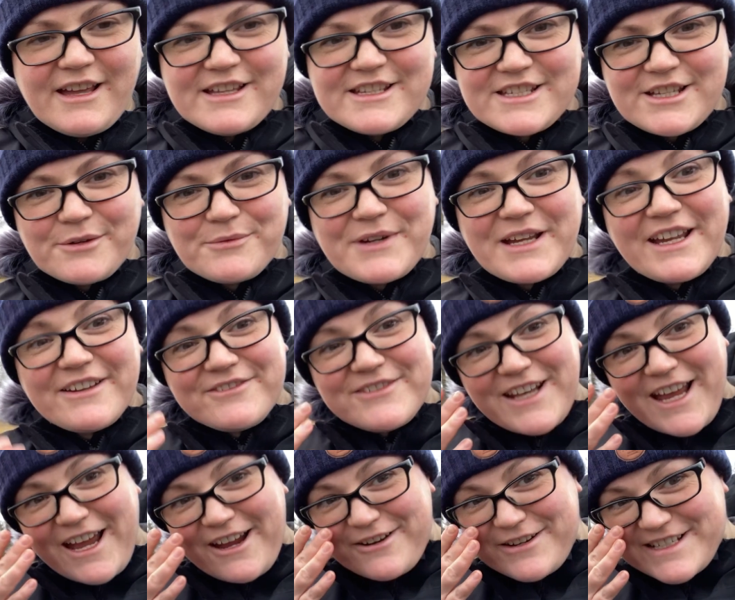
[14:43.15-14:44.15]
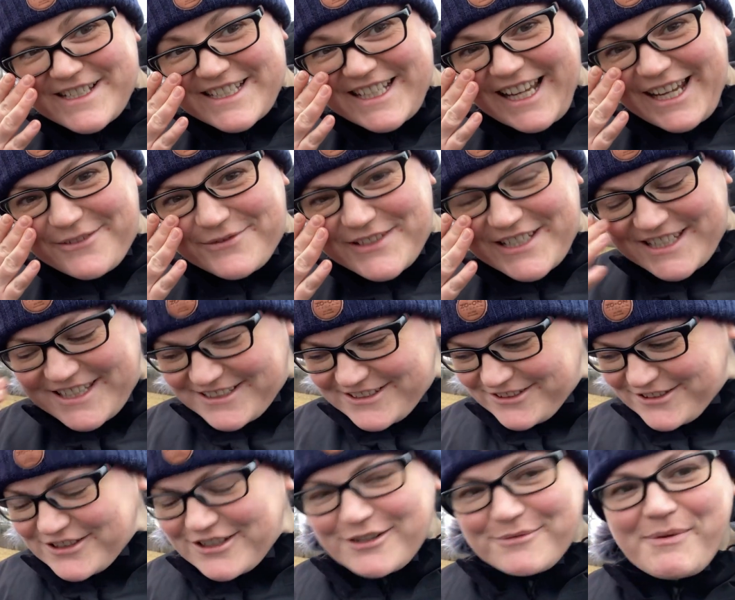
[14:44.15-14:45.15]
So we have now escaped to the
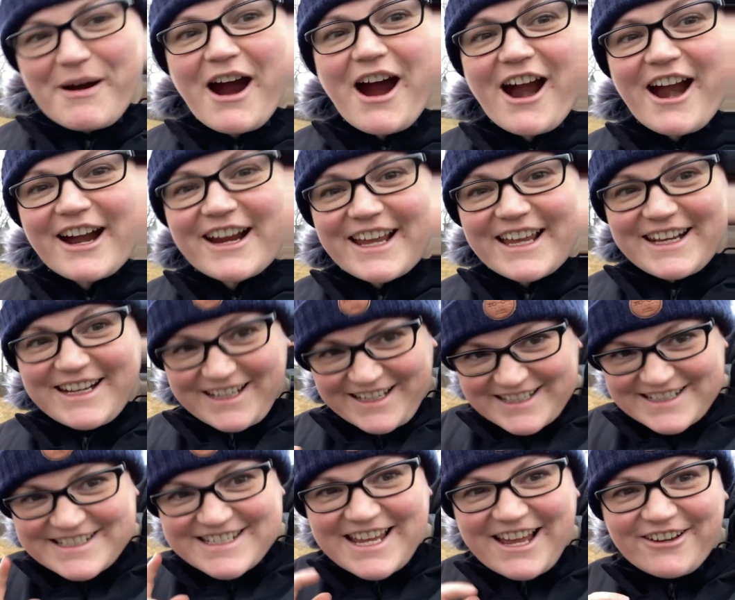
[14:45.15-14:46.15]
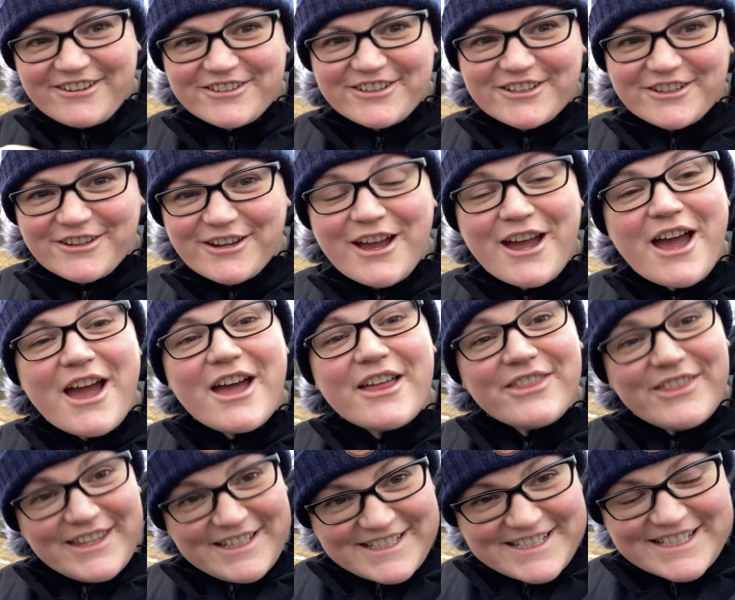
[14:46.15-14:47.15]
local park, and I can tell you
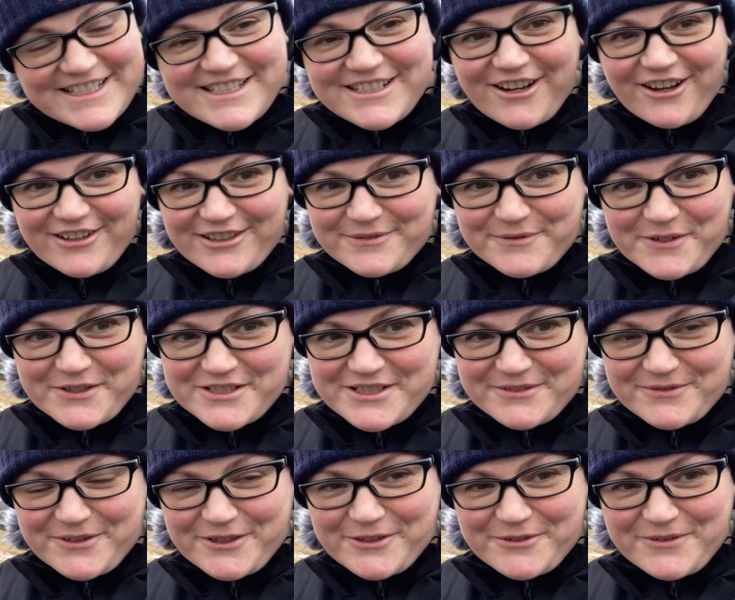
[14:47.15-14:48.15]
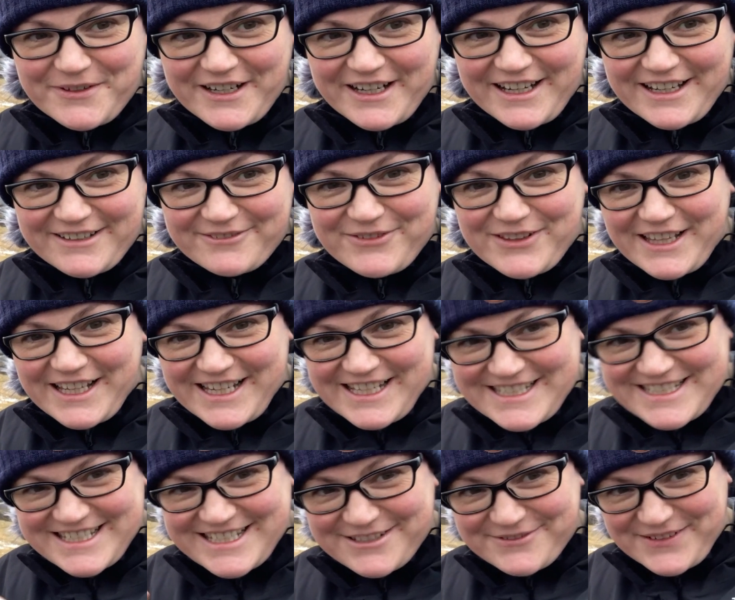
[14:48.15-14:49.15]
This is not the most appropriate
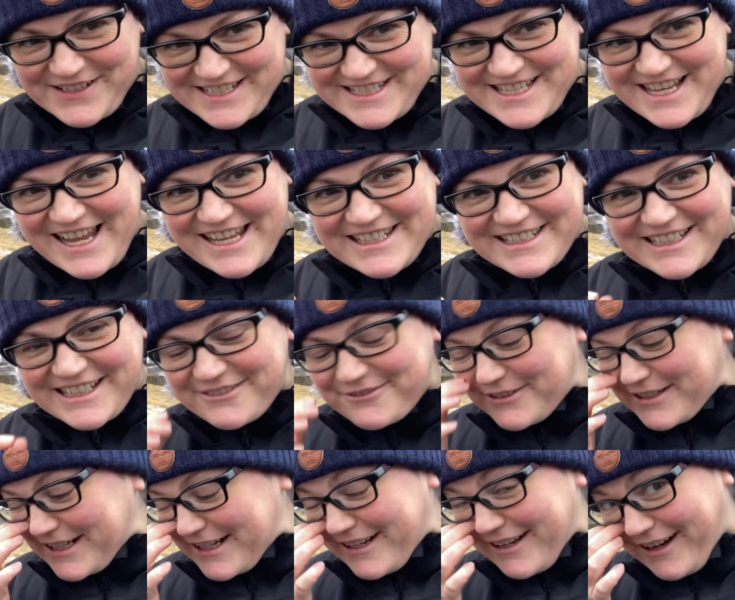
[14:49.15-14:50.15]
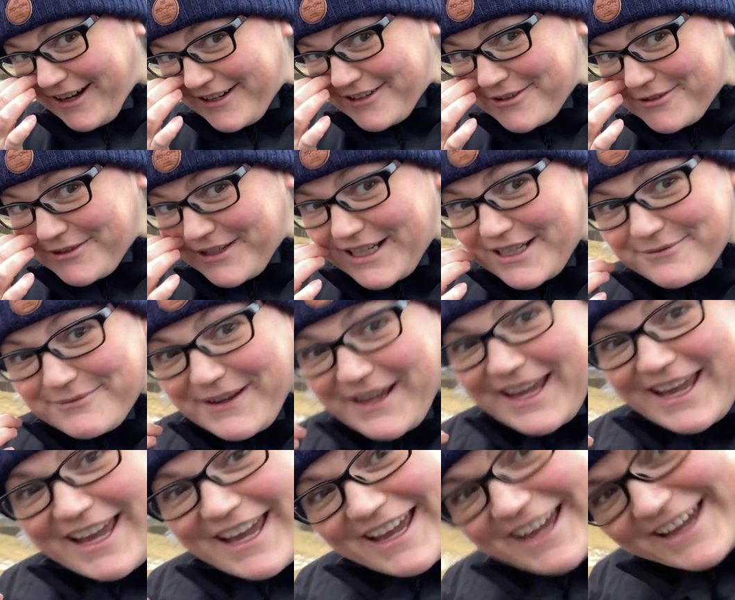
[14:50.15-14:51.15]
place to be standing when an earthquake
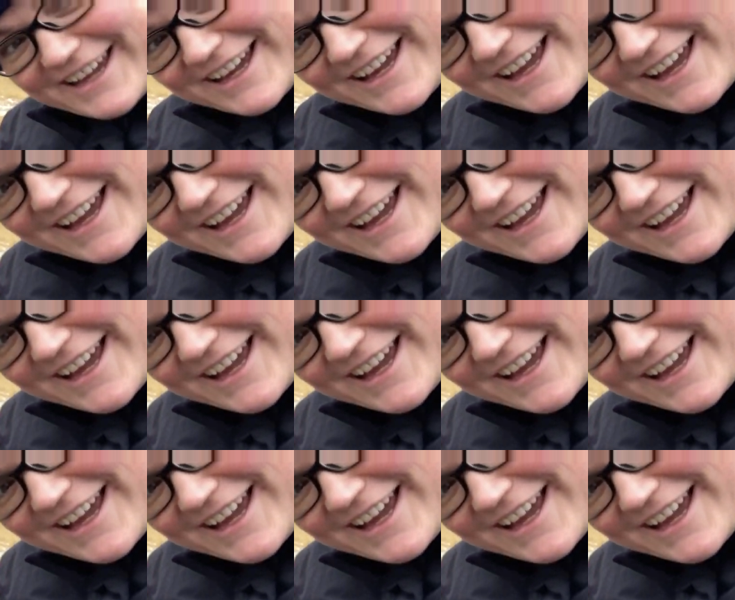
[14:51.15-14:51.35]
might hit.